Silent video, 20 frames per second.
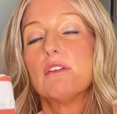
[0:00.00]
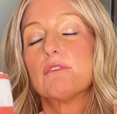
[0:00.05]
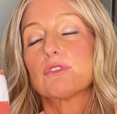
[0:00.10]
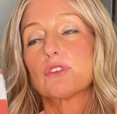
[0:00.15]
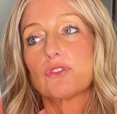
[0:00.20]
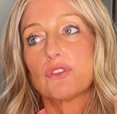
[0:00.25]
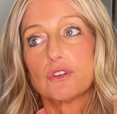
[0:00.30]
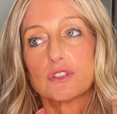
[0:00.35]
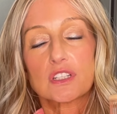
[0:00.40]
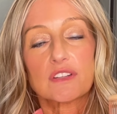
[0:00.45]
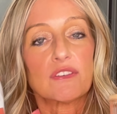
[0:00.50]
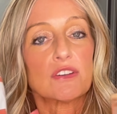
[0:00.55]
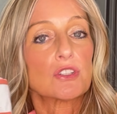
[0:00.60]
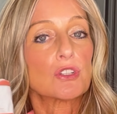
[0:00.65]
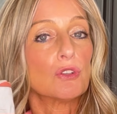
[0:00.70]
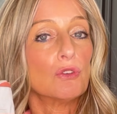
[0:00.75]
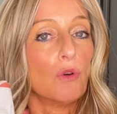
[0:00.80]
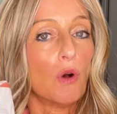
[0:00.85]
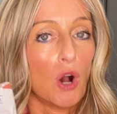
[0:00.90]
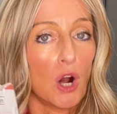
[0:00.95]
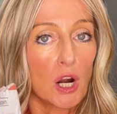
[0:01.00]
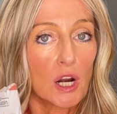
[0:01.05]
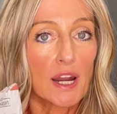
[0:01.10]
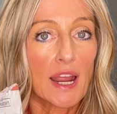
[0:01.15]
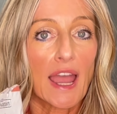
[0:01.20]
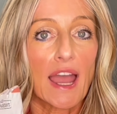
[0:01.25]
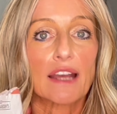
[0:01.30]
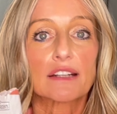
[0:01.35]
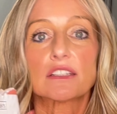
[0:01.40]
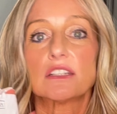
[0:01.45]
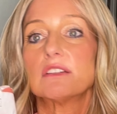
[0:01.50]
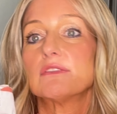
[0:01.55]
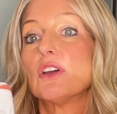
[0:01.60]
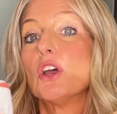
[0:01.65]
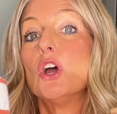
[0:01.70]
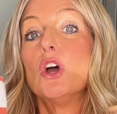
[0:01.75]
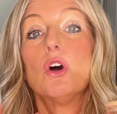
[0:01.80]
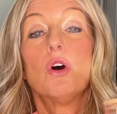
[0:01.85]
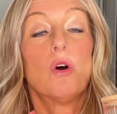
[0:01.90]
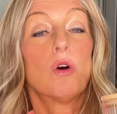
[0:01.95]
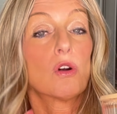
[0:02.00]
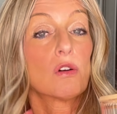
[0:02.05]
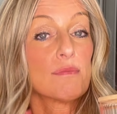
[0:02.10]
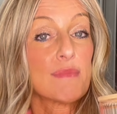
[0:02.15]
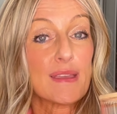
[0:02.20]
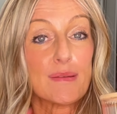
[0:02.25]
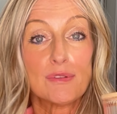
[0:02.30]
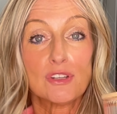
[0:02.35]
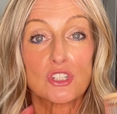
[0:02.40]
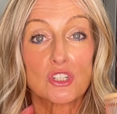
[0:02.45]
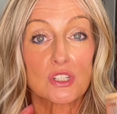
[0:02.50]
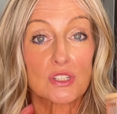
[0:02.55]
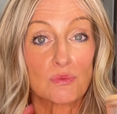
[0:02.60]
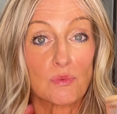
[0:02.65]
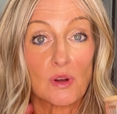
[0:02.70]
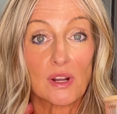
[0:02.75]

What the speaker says: For those of us who are active or maybe just